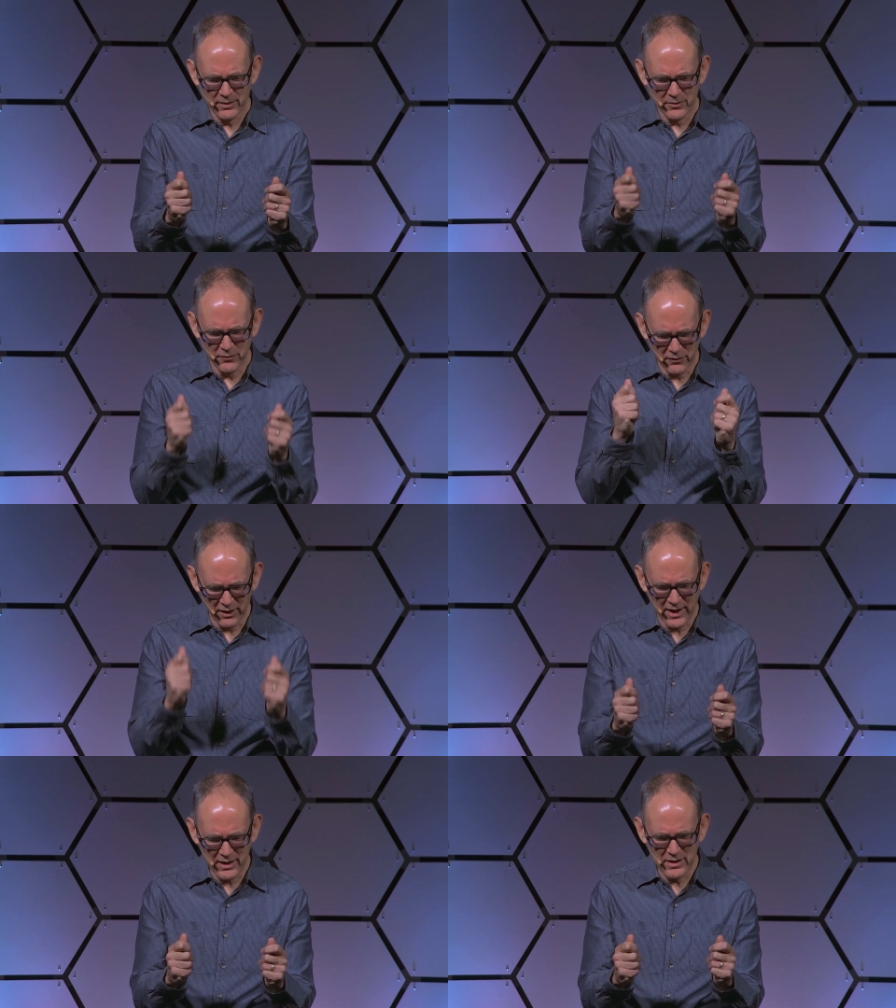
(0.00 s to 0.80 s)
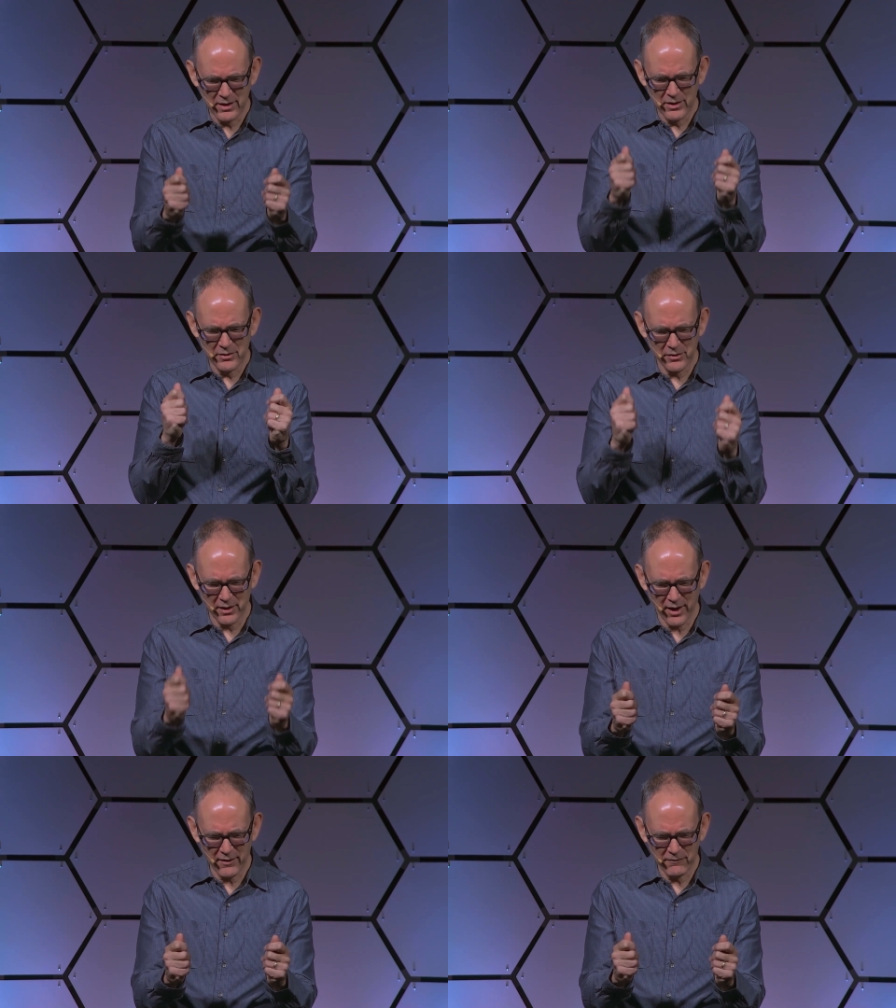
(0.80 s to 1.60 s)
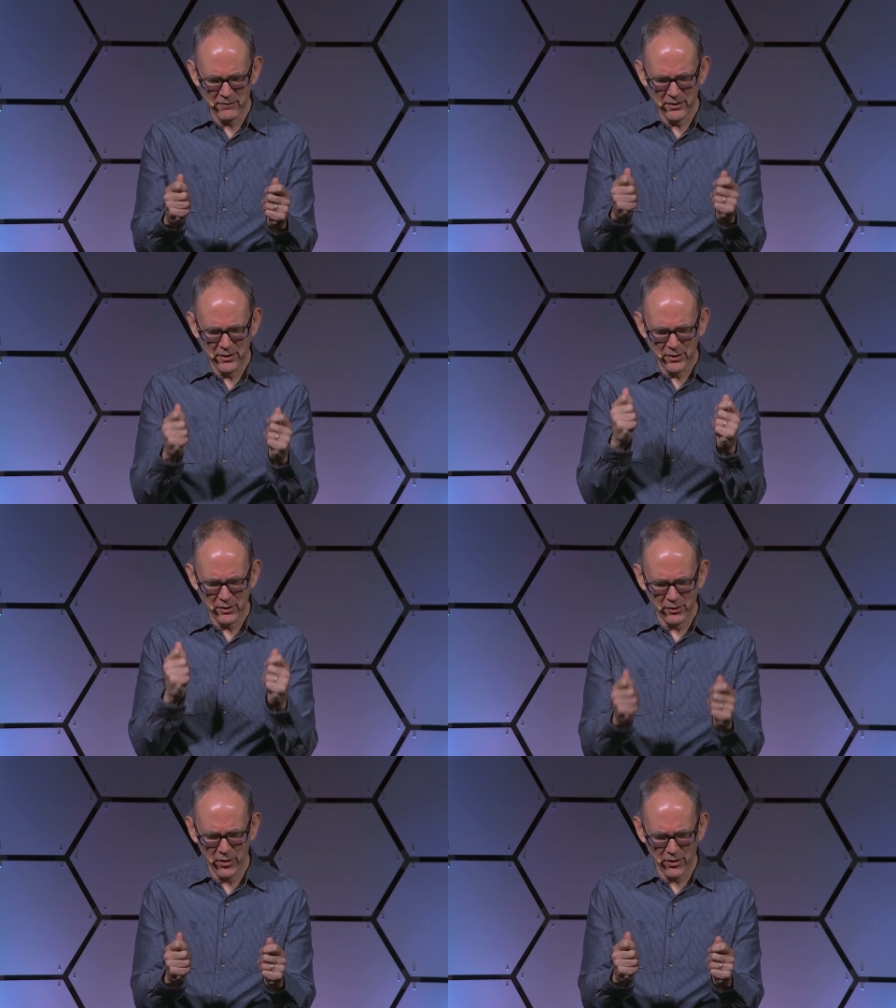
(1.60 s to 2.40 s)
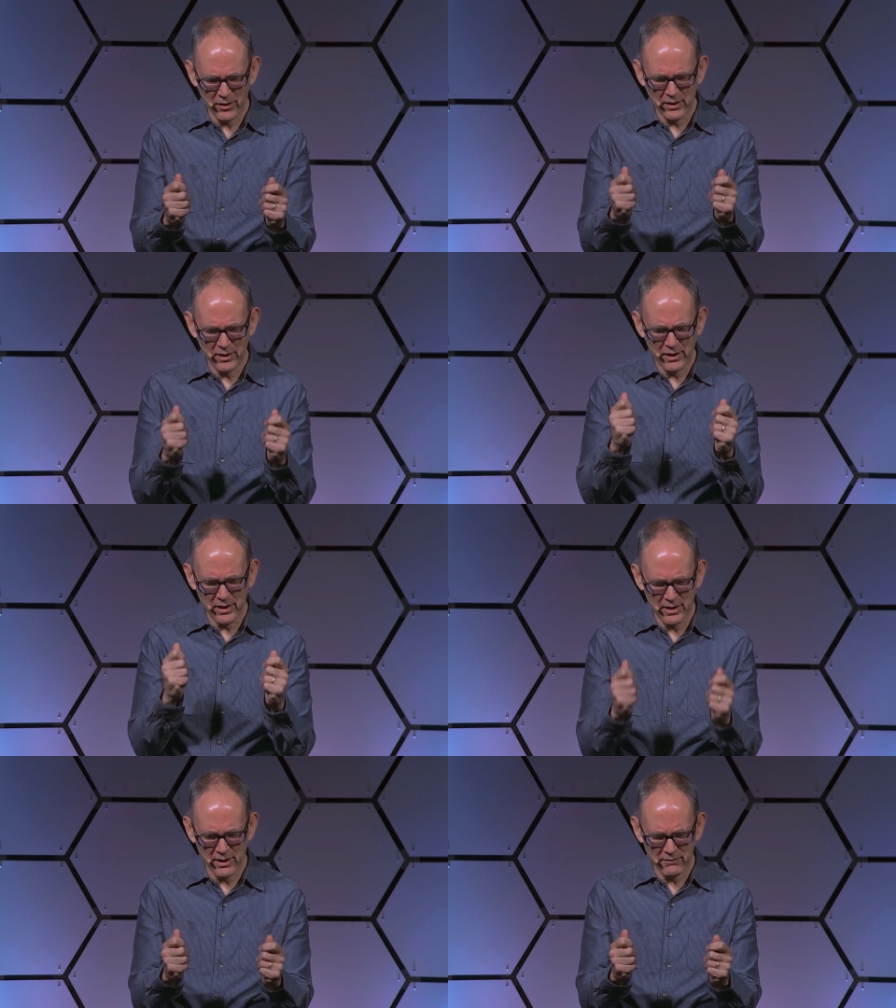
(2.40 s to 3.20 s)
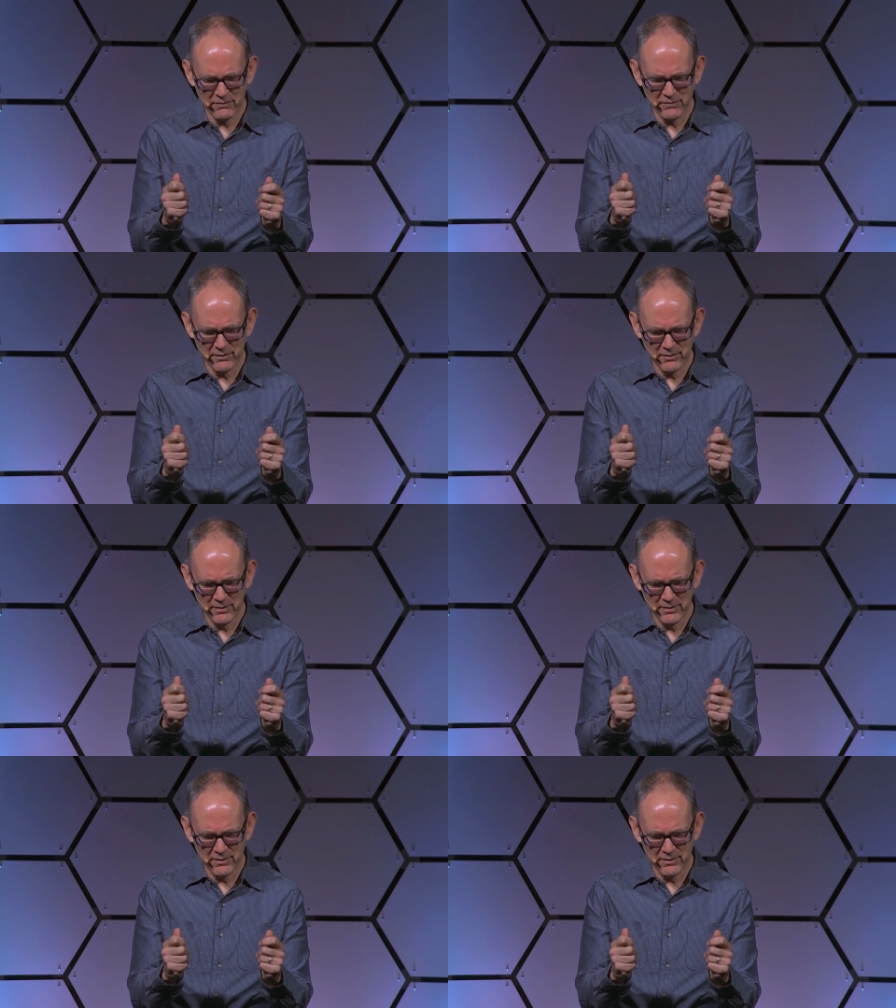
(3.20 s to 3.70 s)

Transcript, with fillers: You've led your life long enough.